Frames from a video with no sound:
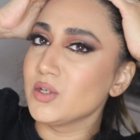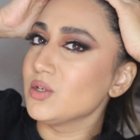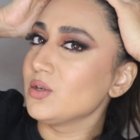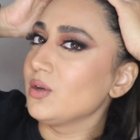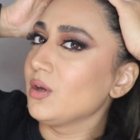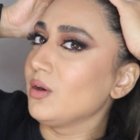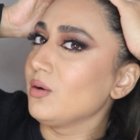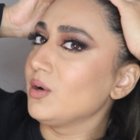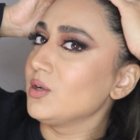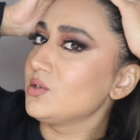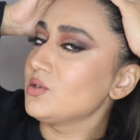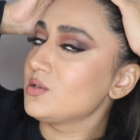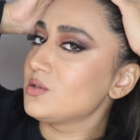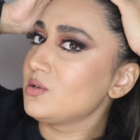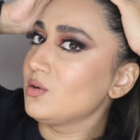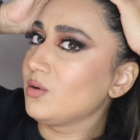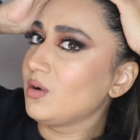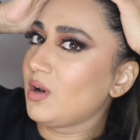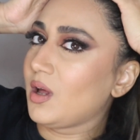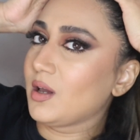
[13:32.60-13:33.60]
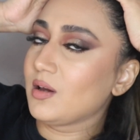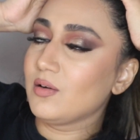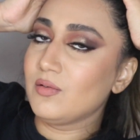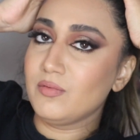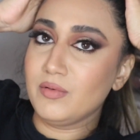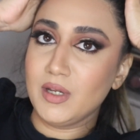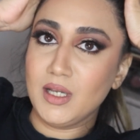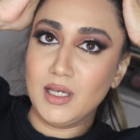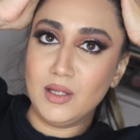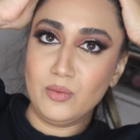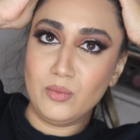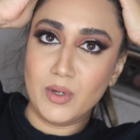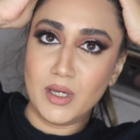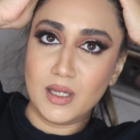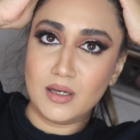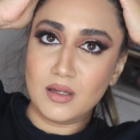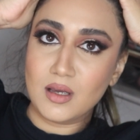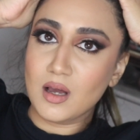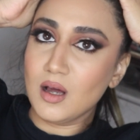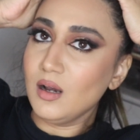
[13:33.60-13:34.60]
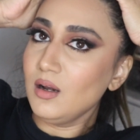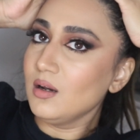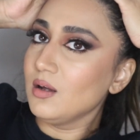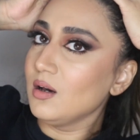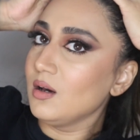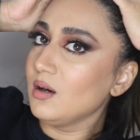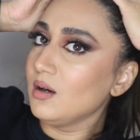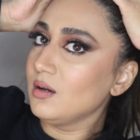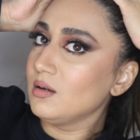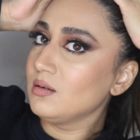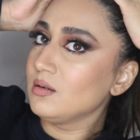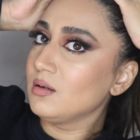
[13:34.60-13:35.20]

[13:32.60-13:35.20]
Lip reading: don't know, I just look like a really weird color?